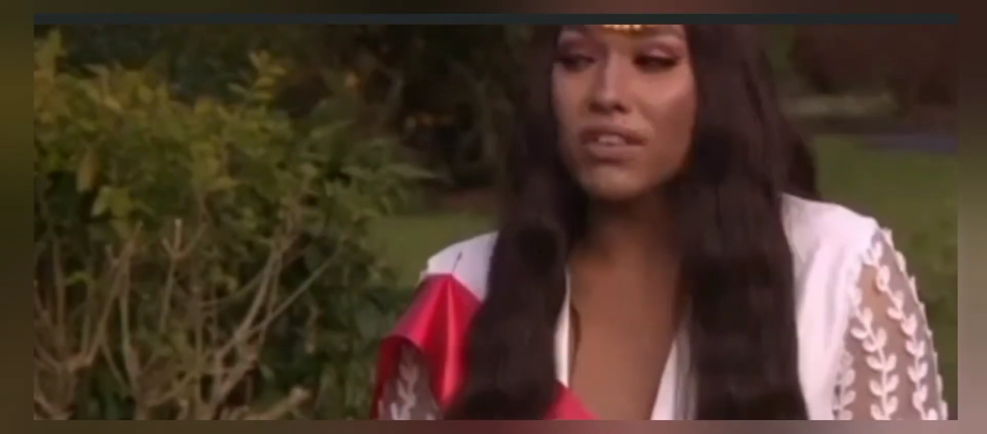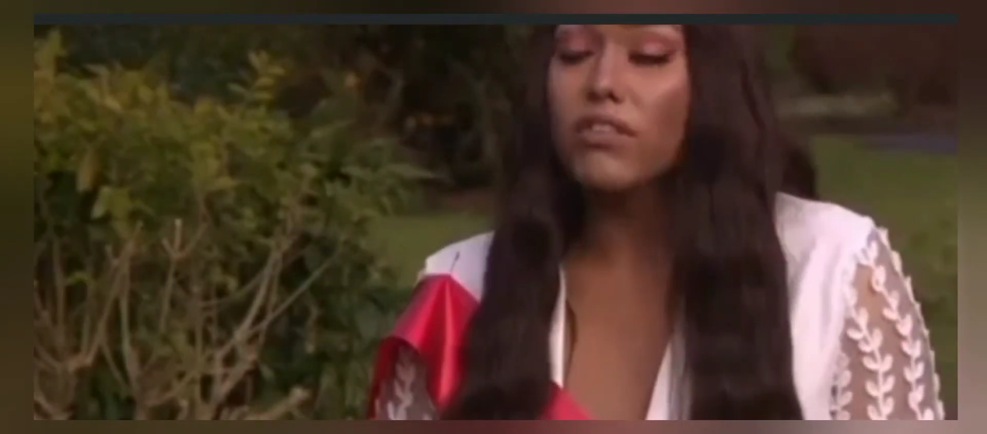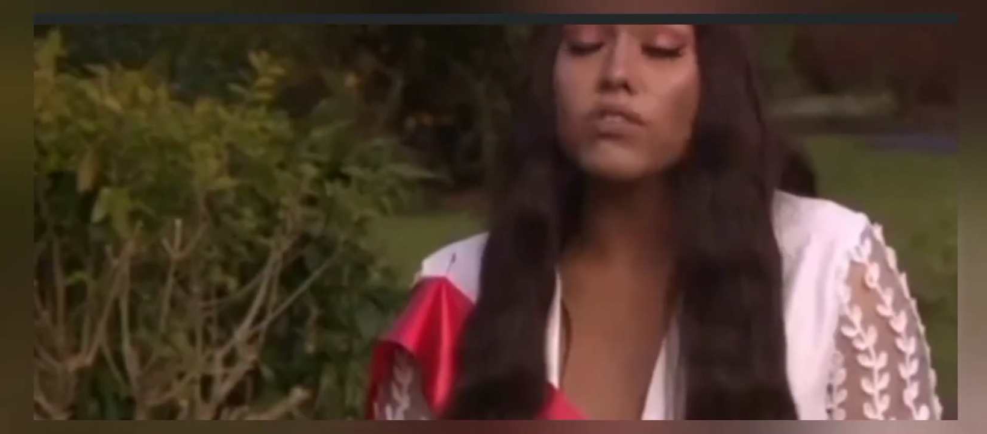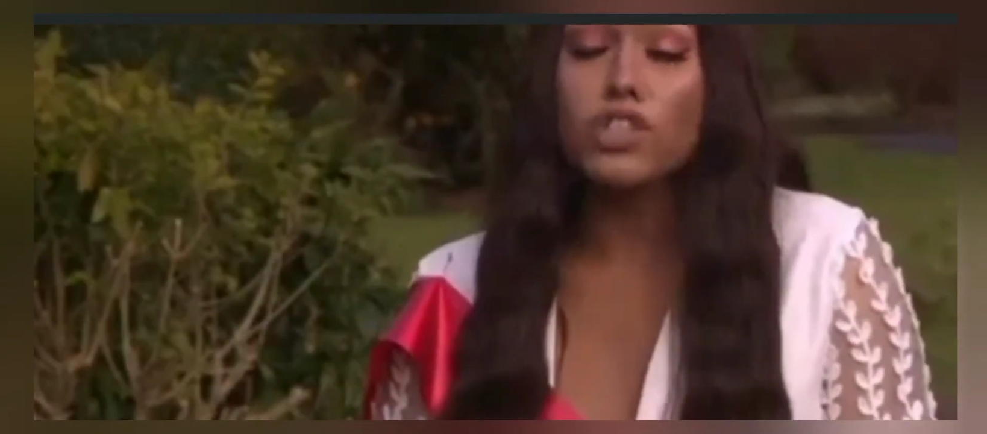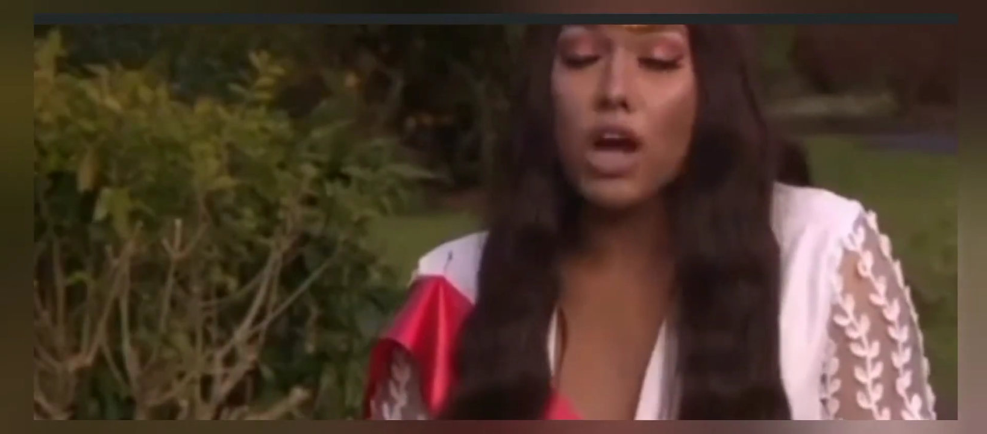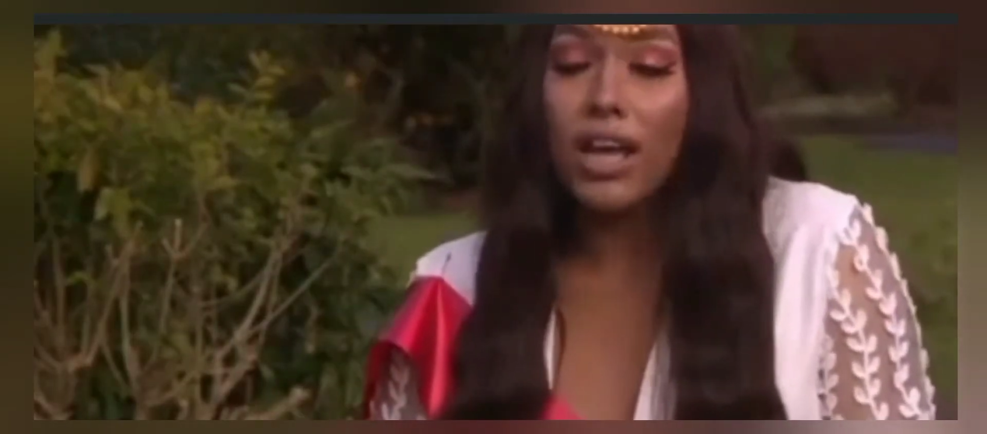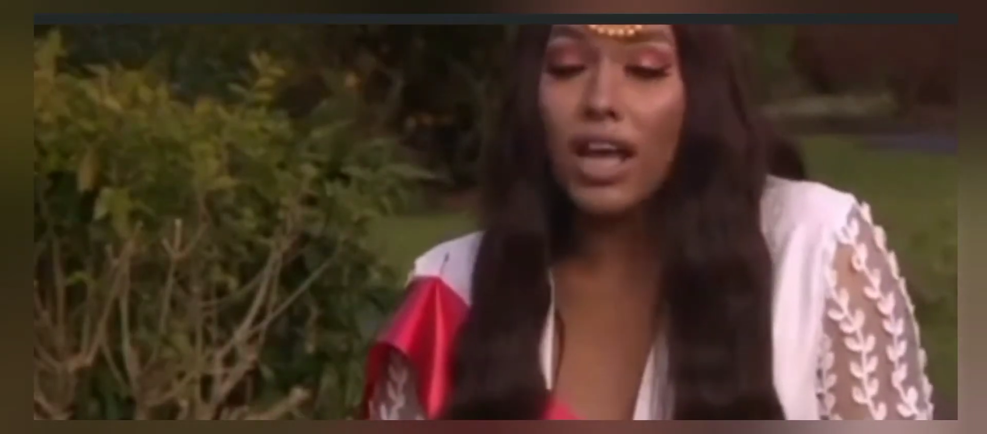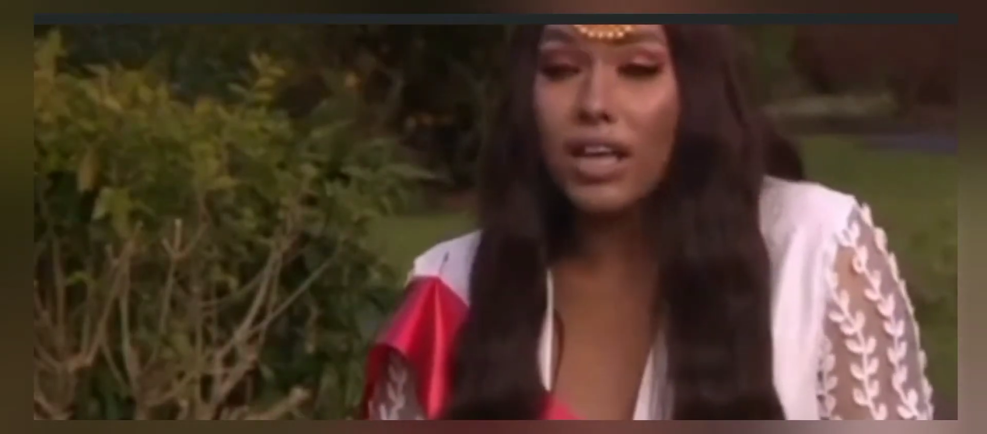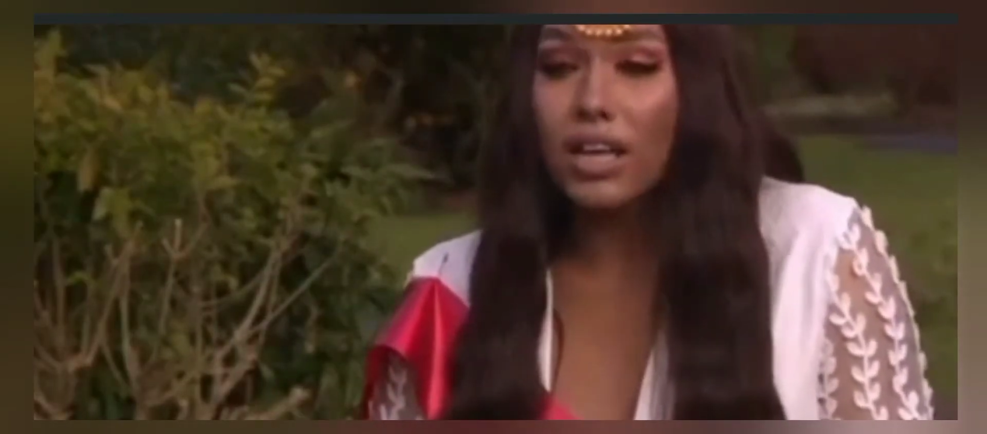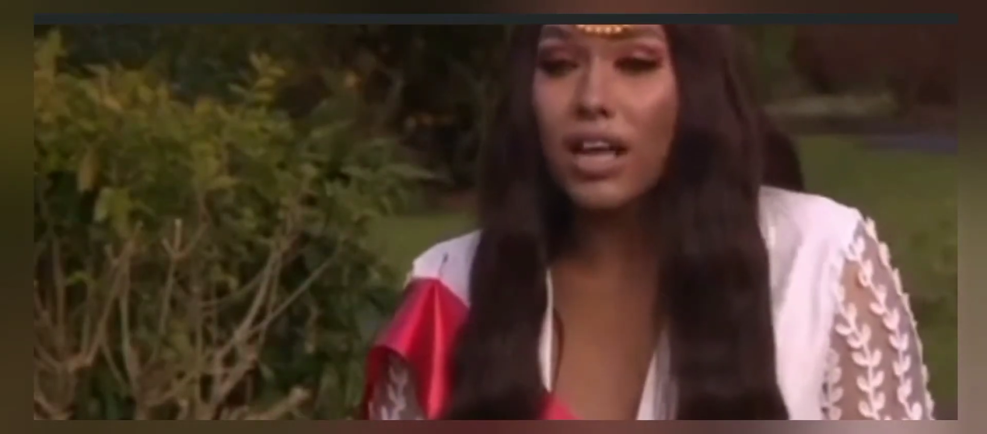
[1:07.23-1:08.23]

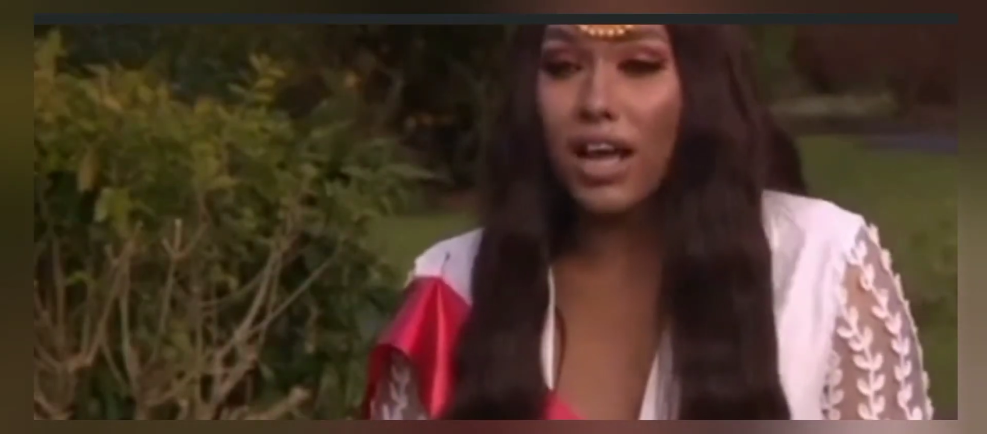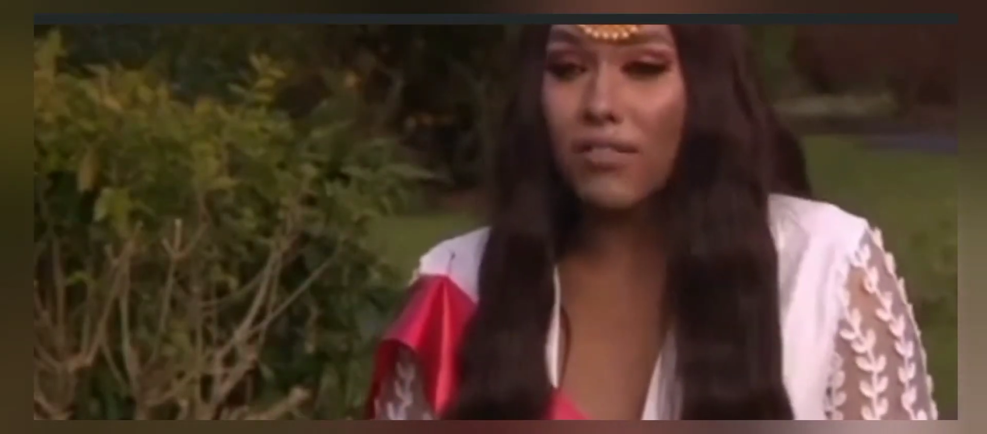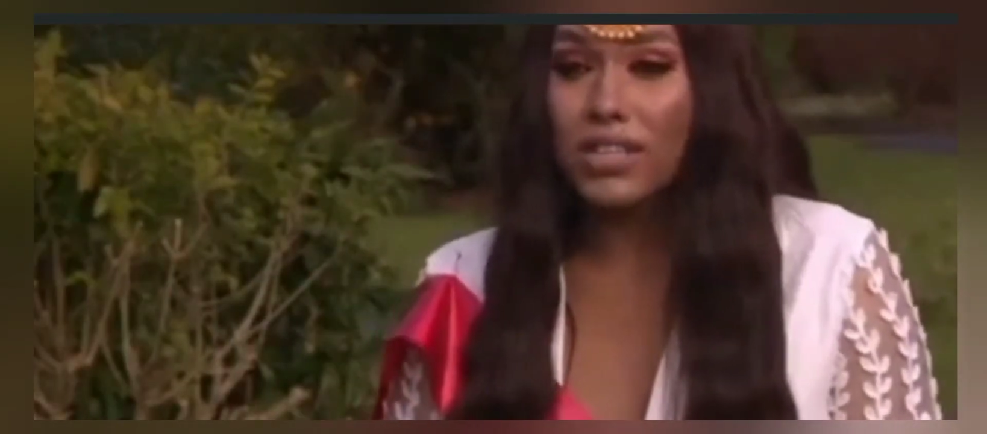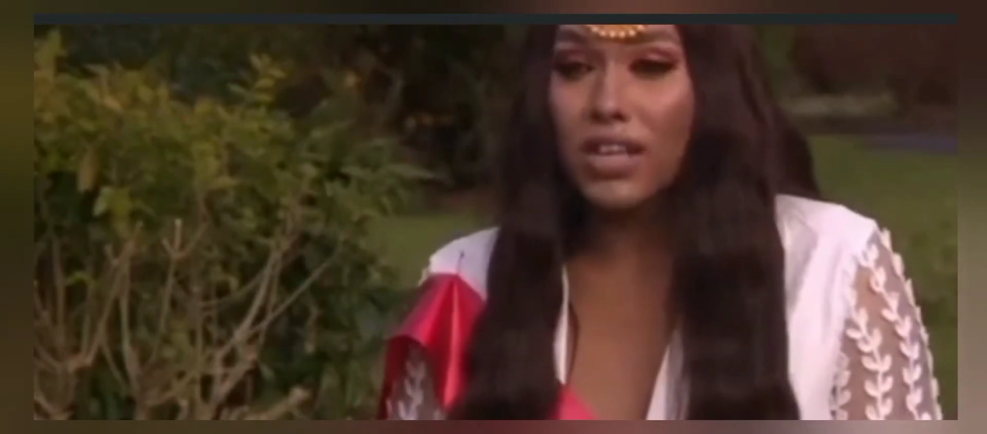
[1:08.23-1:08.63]
shocking, I have to